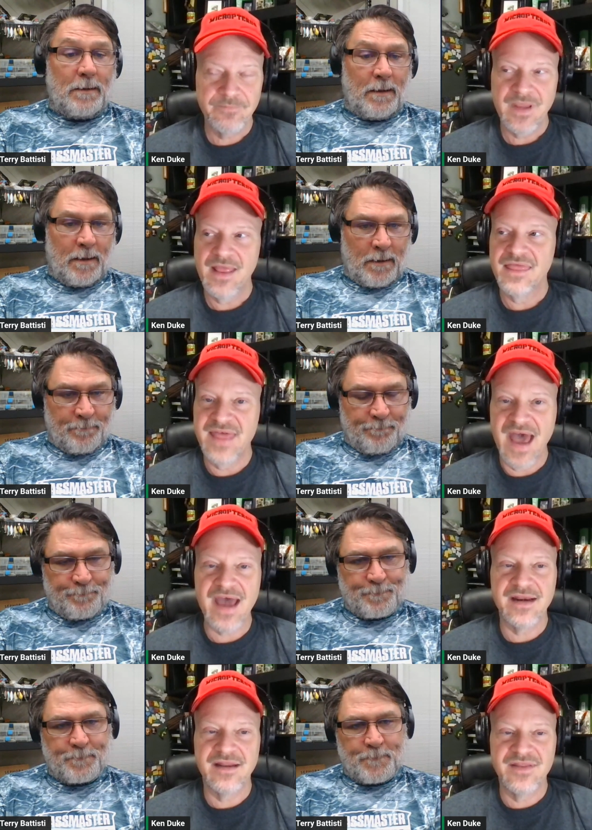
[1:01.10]
Speaker 1: yeah,
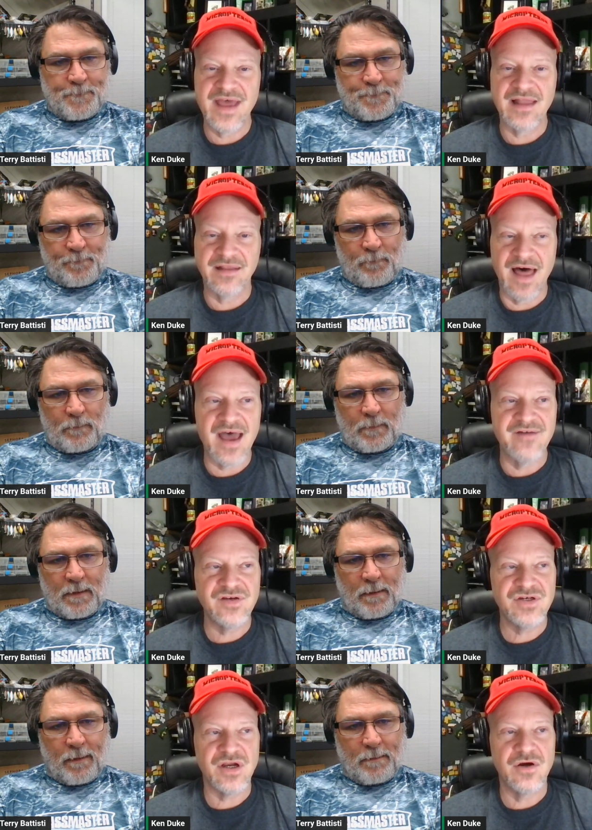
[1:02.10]
that that live
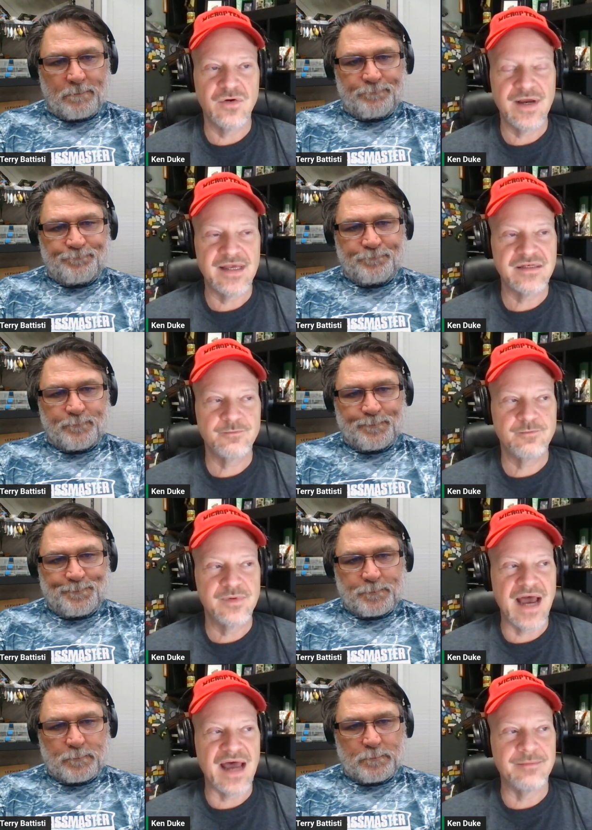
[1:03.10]
show has
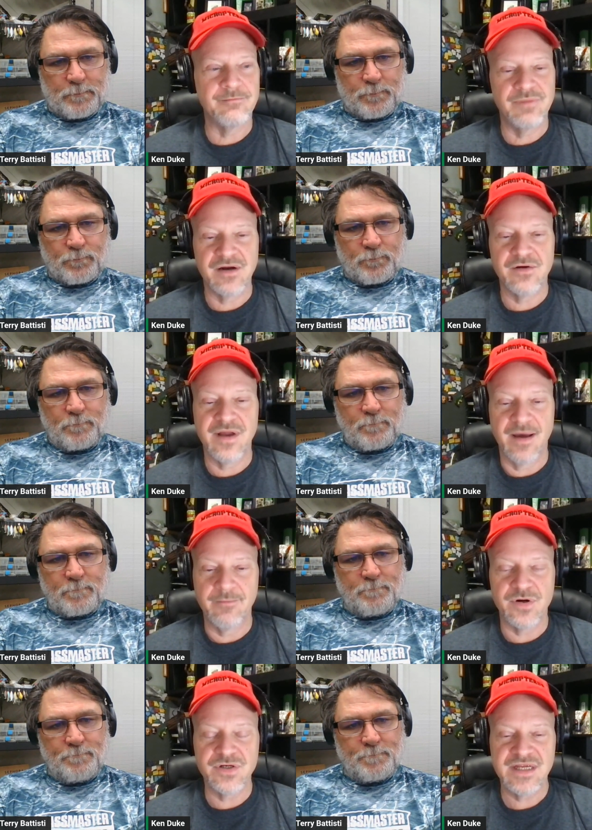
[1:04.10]
gotten bigger
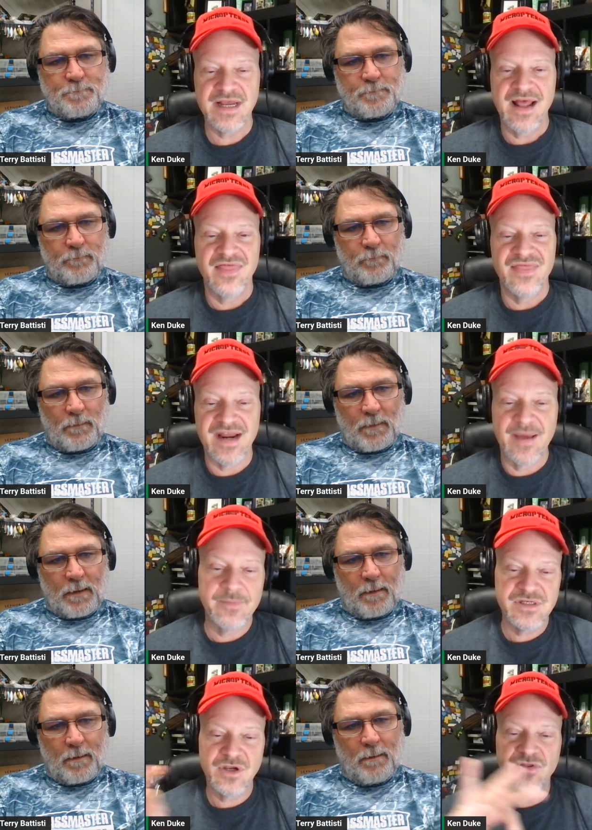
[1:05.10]
numbers than
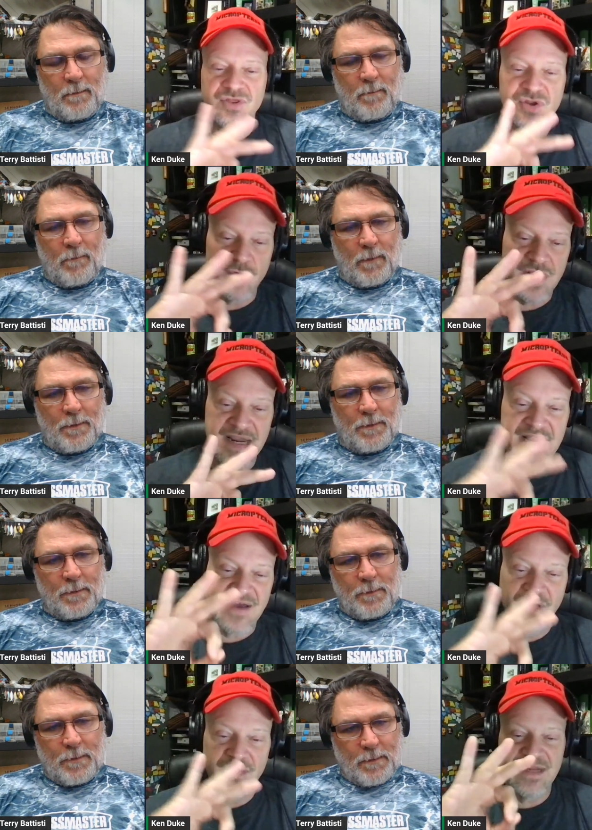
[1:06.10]
episode three
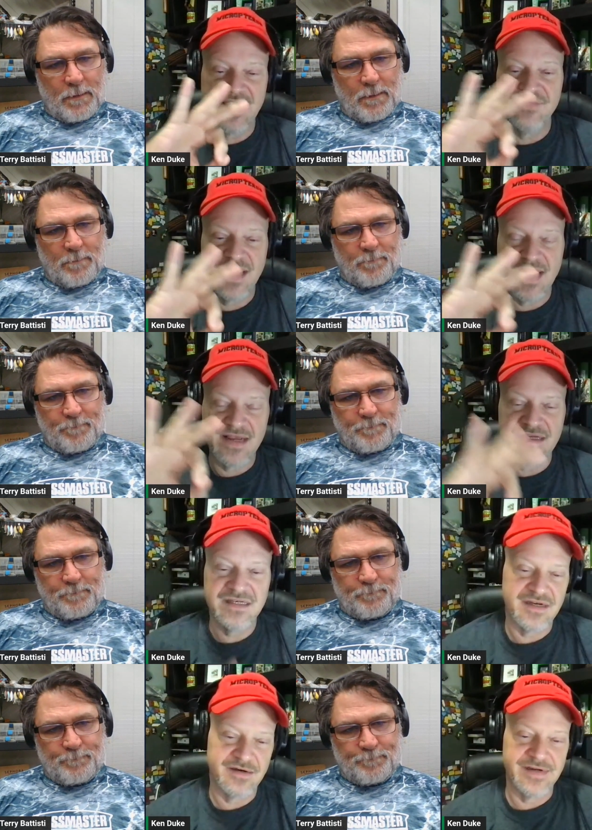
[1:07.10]
of our David Hayes
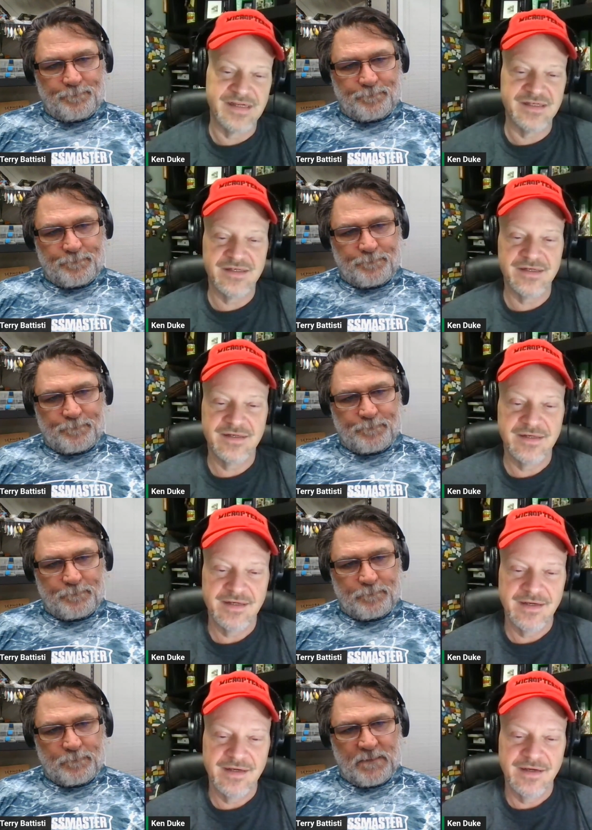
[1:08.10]
series.
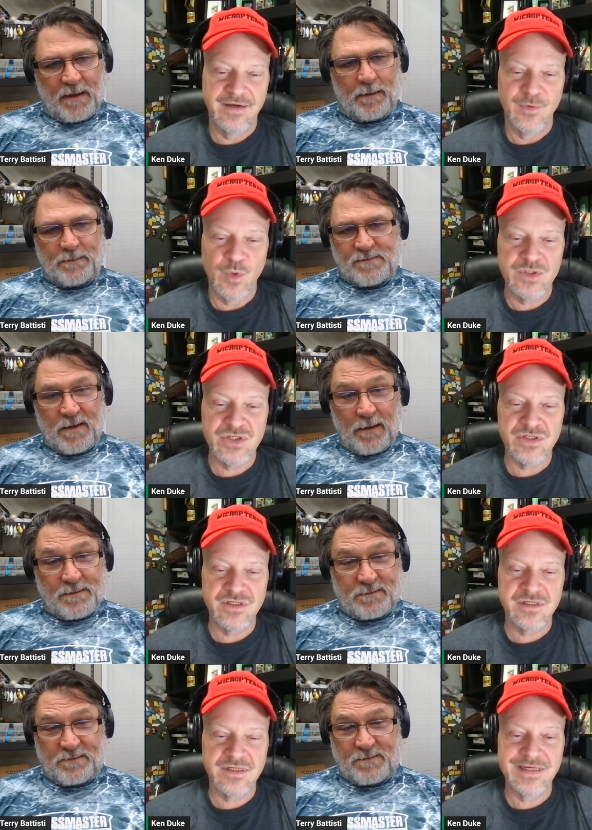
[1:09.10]
Yeah. Which
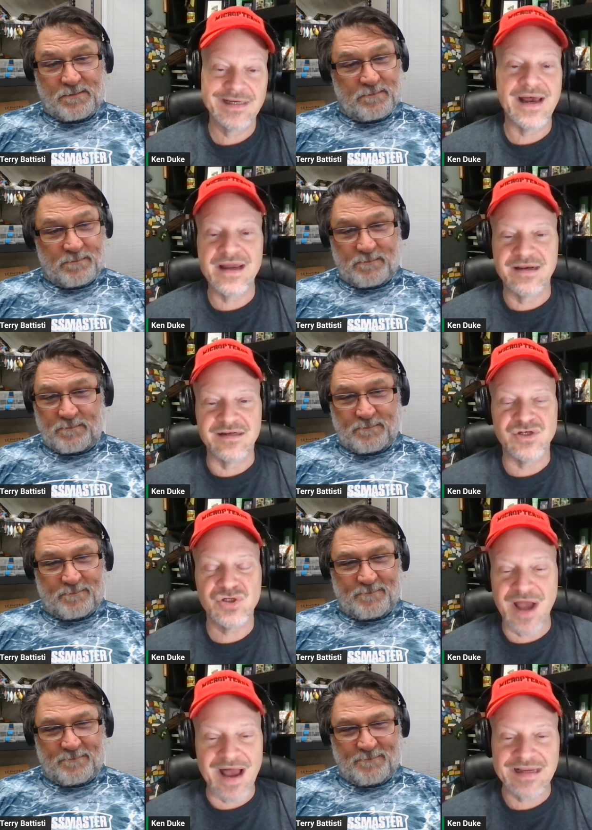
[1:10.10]
is kind of
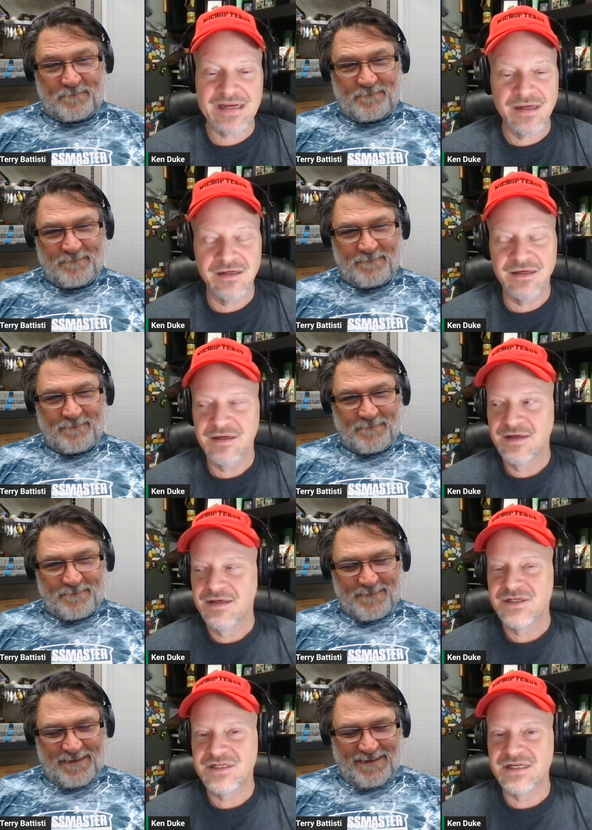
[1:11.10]
shocking
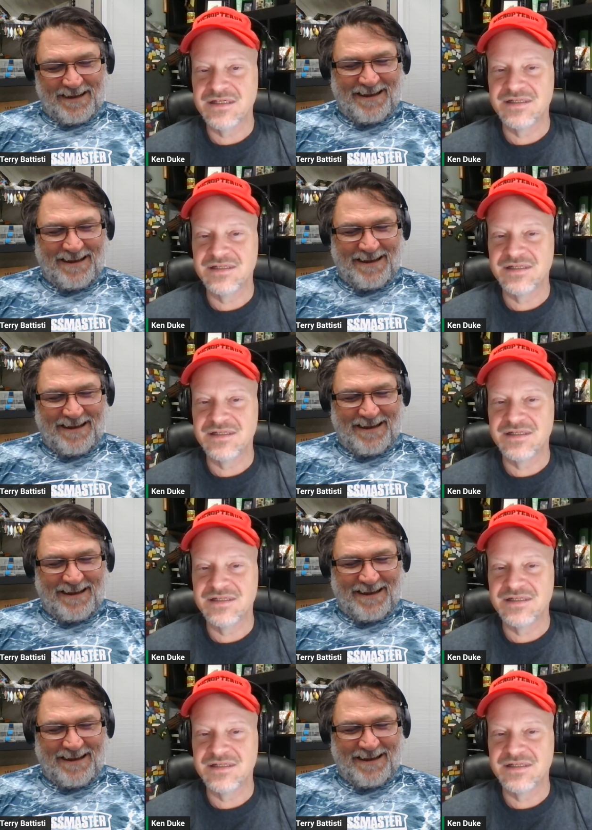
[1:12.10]
since